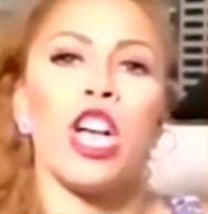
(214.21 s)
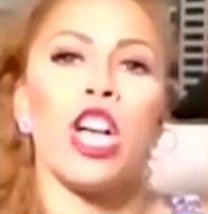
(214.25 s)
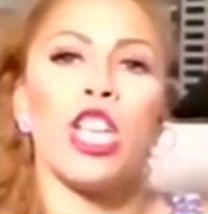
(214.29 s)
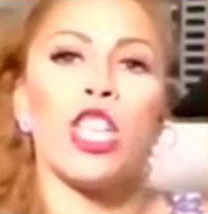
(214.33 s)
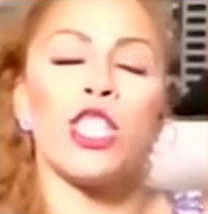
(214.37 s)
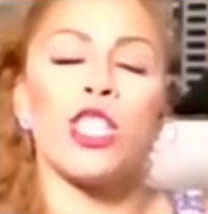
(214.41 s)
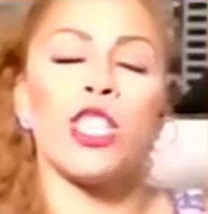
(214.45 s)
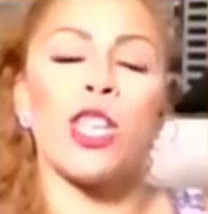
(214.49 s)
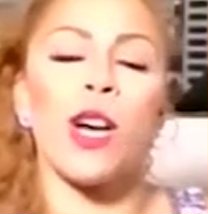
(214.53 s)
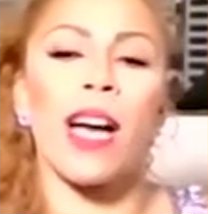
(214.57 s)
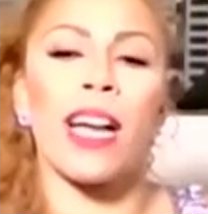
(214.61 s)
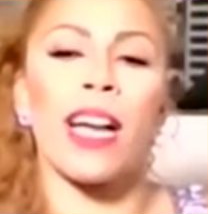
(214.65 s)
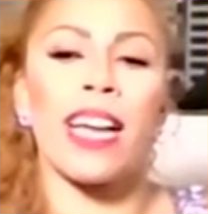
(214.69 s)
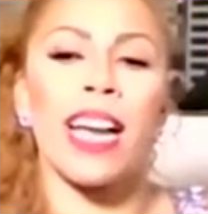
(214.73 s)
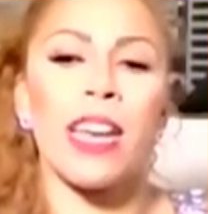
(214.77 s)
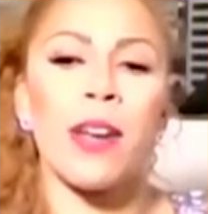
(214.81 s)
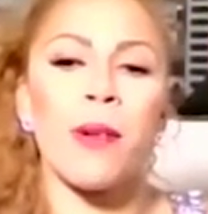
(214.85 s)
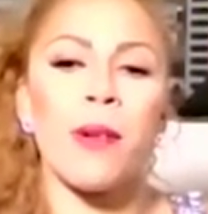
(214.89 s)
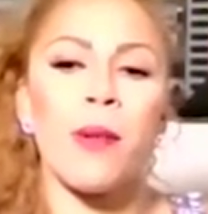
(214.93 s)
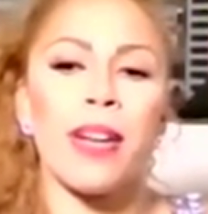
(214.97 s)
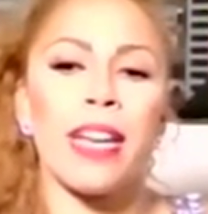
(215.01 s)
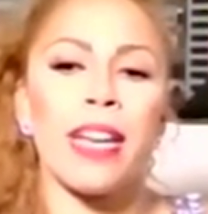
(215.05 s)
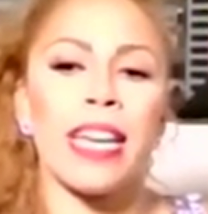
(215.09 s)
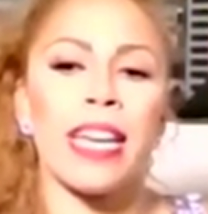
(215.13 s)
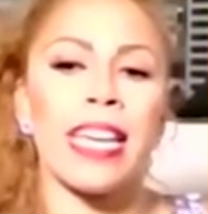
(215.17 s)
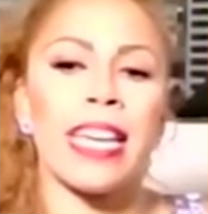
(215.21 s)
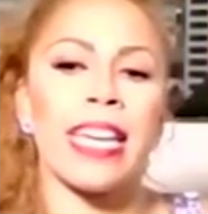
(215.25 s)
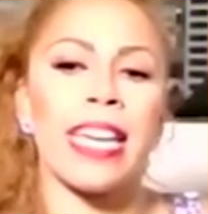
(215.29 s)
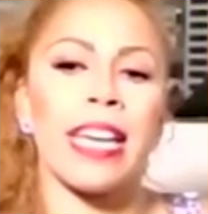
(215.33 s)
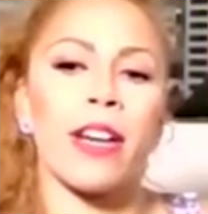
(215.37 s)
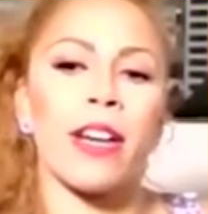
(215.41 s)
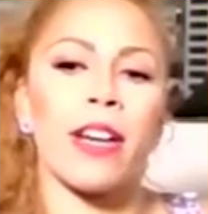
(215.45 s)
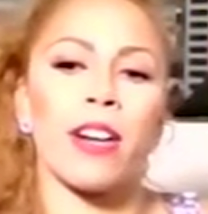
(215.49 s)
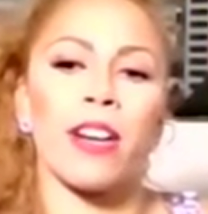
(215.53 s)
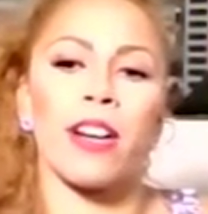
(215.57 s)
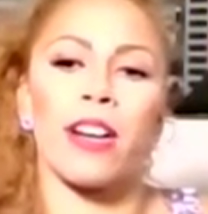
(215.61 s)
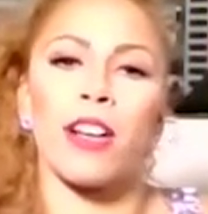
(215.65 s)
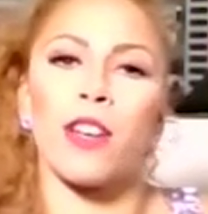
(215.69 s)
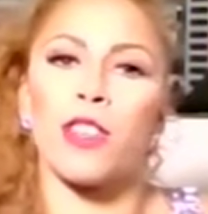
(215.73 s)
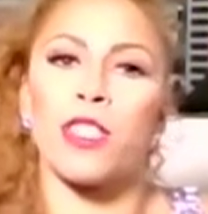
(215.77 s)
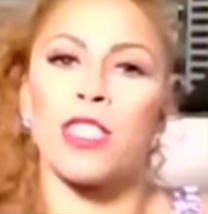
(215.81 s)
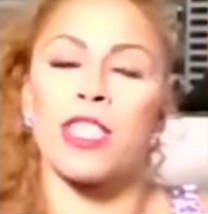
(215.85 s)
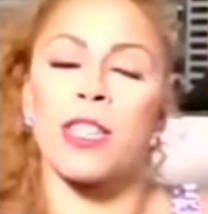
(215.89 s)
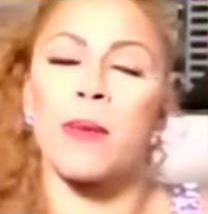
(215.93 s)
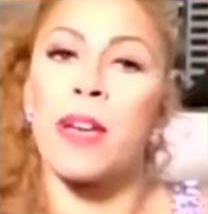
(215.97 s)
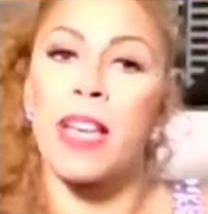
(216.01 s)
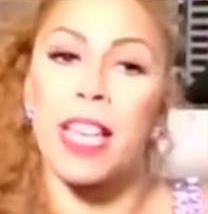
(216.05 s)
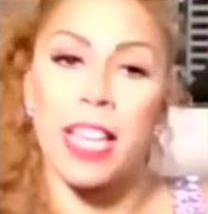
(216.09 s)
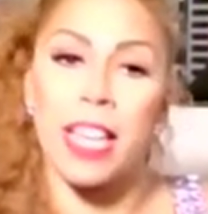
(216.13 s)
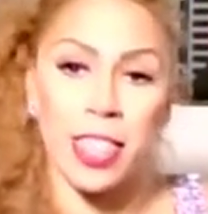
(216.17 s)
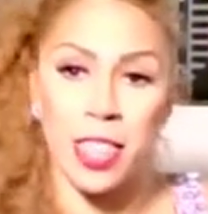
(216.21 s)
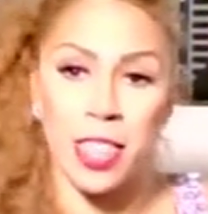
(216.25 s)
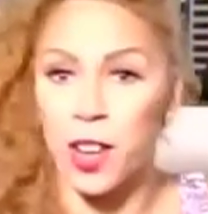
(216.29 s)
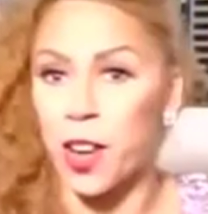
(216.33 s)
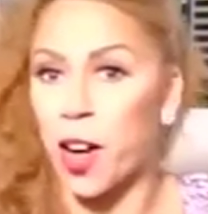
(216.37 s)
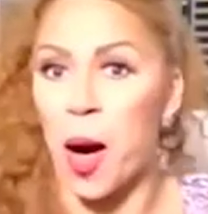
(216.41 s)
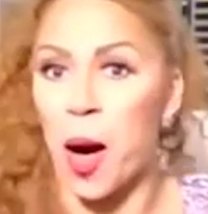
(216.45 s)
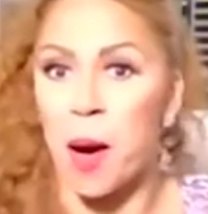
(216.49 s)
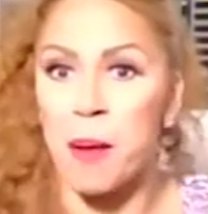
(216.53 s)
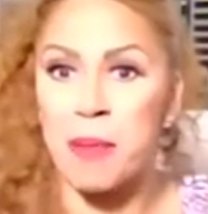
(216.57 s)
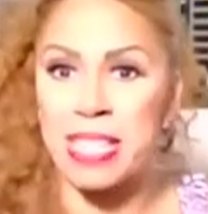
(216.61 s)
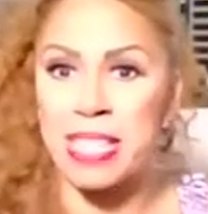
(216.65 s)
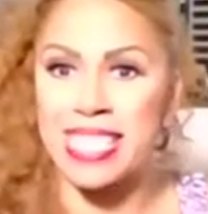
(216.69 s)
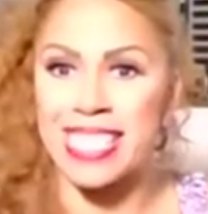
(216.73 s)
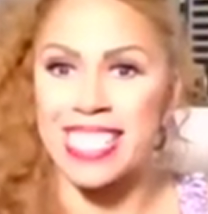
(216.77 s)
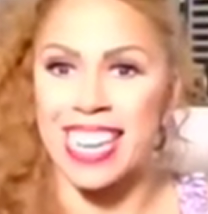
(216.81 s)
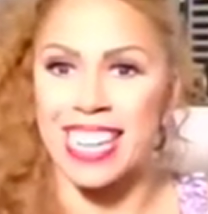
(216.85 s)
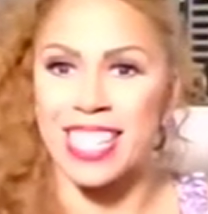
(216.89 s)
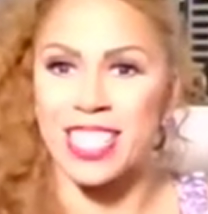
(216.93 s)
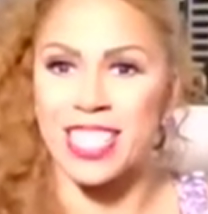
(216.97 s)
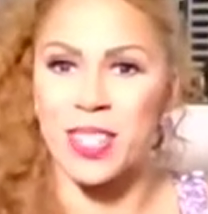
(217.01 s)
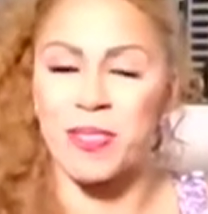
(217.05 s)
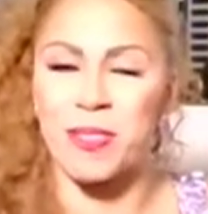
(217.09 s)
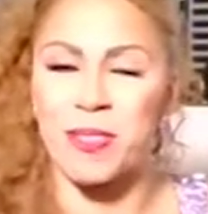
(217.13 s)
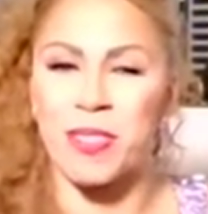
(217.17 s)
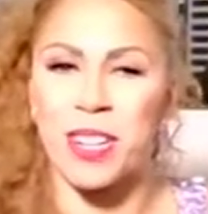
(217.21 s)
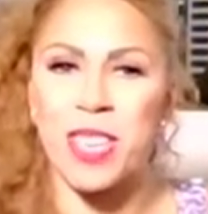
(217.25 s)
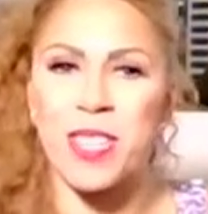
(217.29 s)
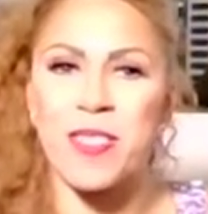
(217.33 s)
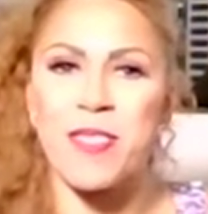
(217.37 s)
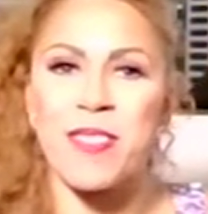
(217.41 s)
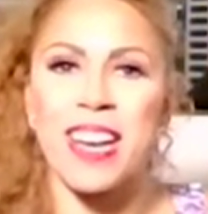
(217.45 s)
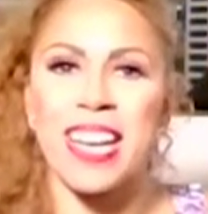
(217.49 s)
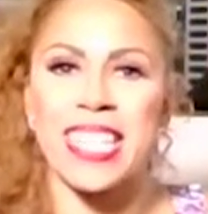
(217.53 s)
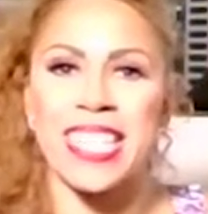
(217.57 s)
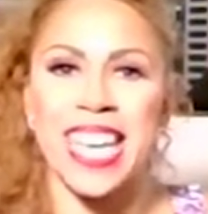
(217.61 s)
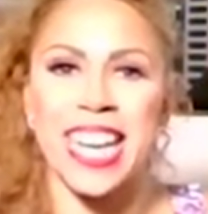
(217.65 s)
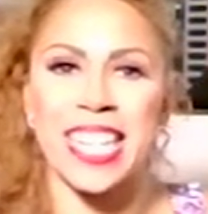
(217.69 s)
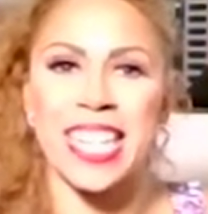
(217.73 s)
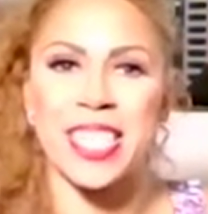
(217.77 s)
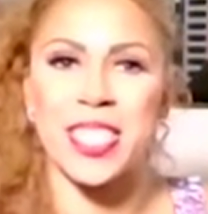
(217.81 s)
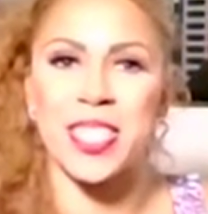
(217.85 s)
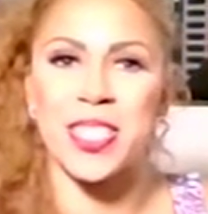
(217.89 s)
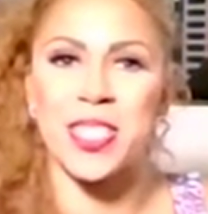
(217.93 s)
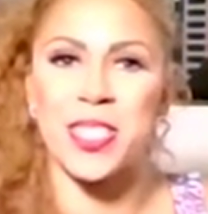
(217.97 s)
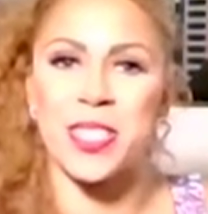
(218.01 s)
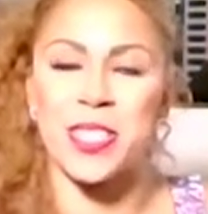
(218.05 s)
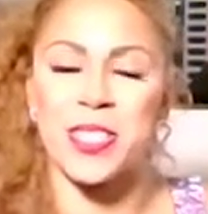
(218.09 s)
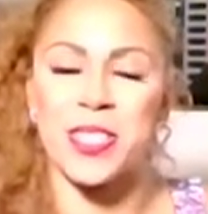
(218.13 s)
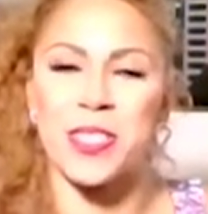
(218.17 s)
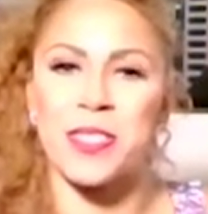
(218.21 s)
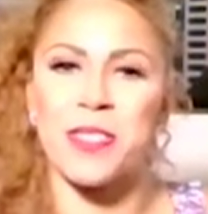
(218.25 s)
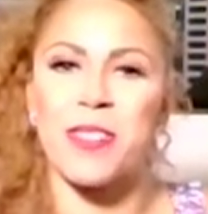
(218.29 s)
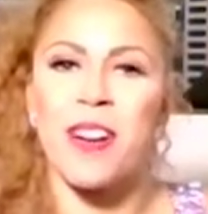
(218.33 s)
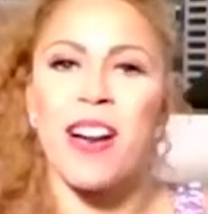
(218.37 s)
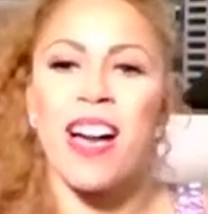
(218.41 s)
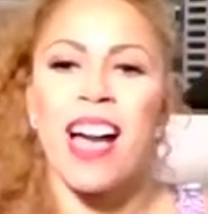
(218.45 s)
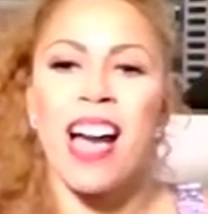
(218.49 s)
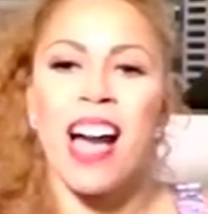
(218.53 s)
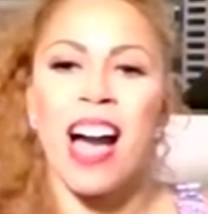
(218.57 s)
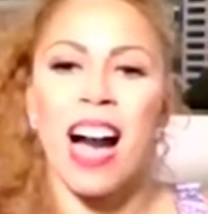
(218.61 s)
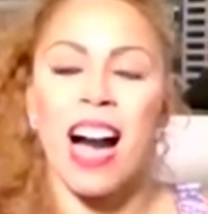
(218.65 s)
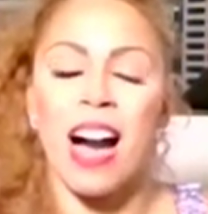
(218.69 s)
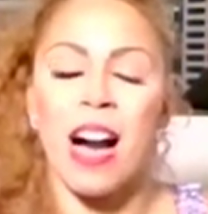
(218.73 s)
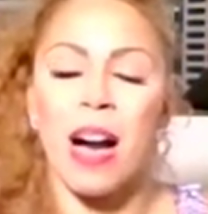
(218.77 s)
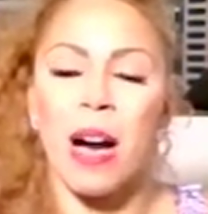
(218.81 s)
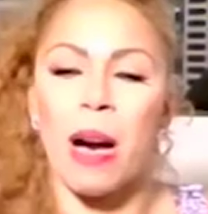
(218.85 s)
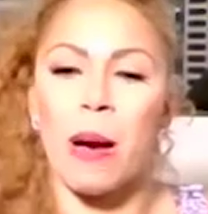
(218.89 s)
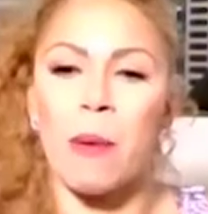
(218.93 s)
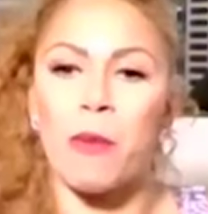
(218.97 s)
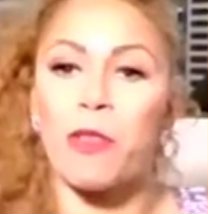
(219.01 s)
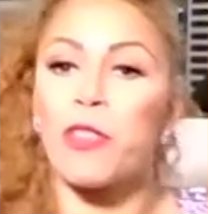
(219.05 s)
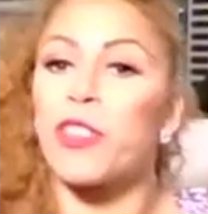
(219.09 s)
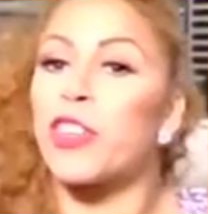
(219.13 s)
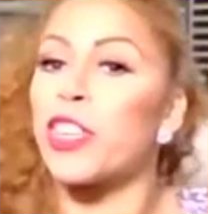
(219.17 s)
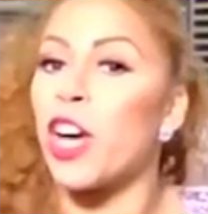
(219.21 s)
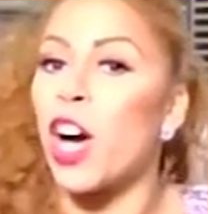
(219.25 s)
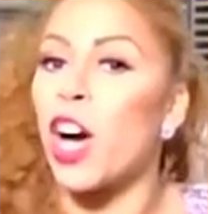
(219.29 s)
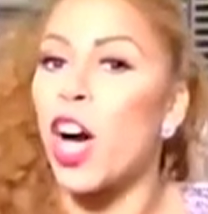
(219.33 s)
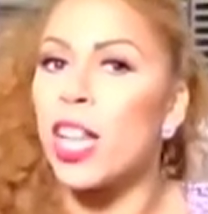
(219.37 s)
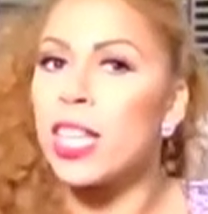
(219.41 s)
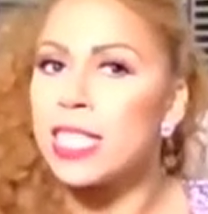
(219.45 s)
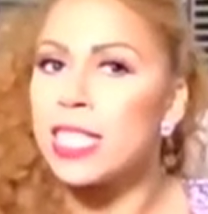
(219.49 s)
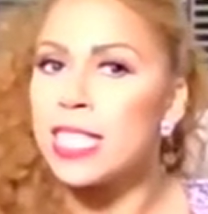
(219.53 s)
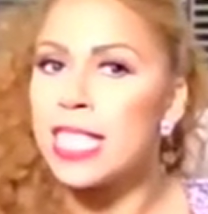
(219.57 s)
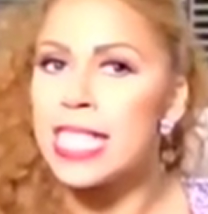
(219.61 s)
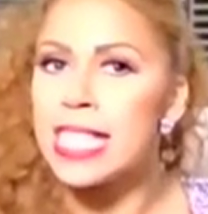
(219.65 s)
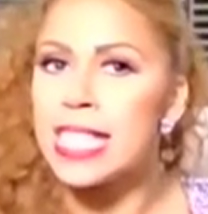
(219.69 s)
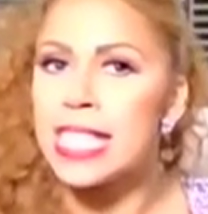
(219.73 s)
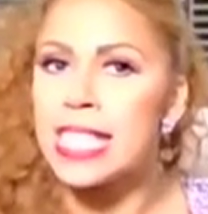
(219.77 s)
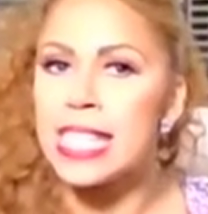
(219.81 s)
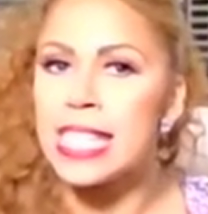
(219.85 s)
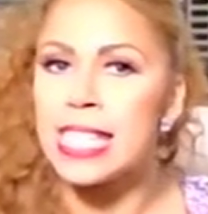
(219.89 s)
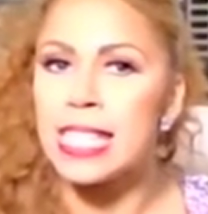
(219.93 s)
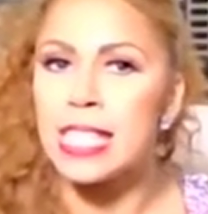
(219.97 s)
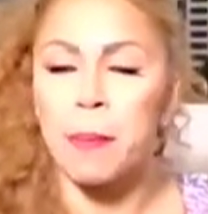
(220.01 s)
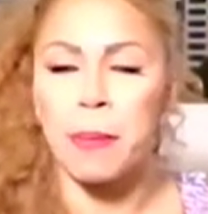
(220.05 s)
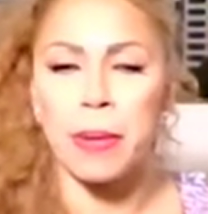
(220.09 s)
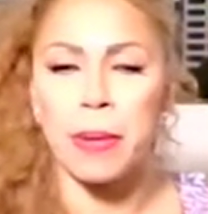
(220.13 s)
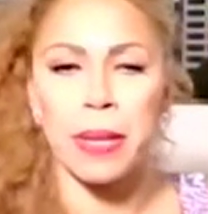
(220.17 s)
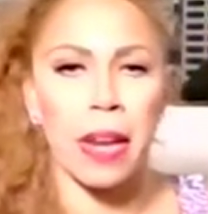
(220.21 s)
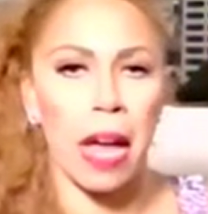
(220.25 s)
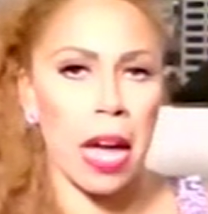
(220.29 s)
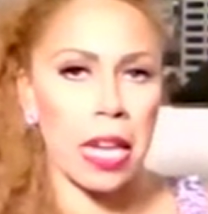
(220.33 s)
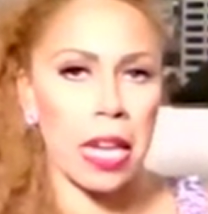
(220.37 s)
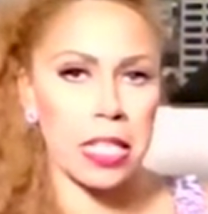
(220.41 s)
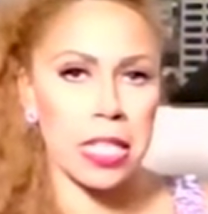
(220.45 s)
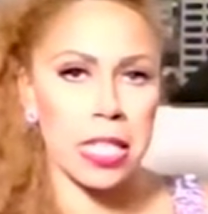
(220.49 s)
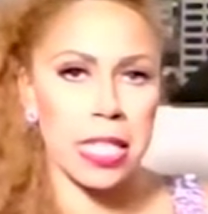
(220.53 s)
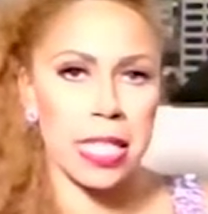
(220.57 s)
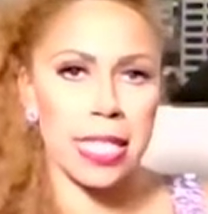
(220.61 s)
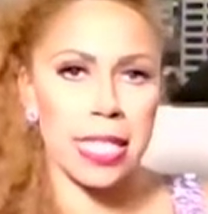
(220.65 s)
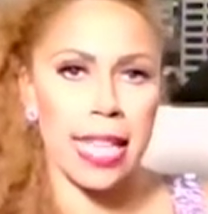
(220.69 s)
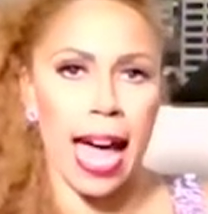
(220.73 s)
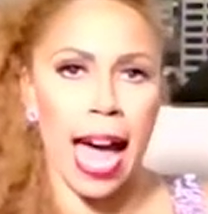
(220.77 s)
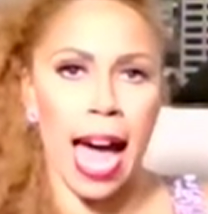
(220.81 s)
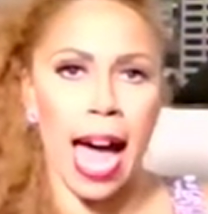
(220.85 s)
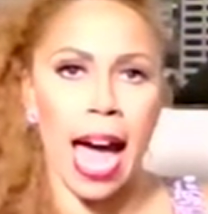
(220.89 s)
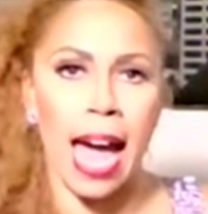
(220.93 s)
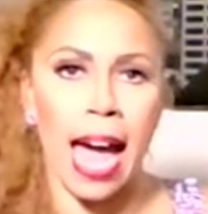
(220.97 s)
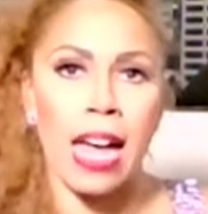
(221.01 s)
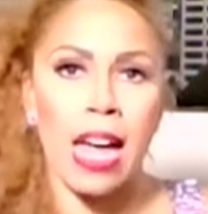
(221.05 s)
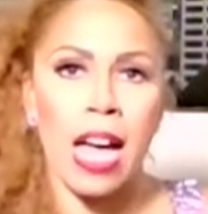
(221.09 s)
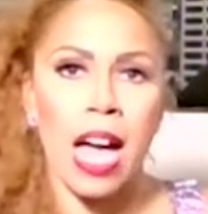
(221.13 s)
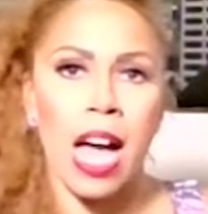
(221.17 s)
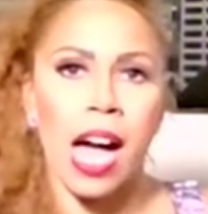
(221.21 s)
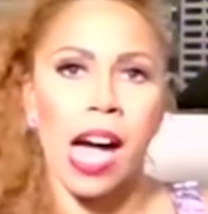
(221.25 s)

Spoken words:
So I kind of want to hear some in the comment section what you guys had to do for the holiday season, but not just that.